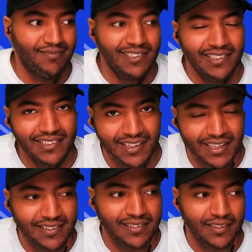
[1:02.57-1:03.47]

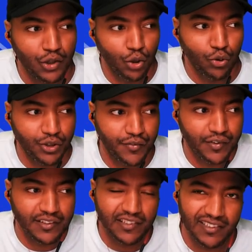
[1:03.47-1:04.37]
six goal
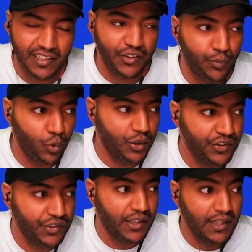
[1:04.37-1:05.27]
differences, 6
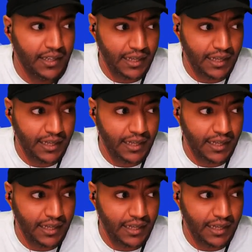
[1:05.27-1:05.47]
points.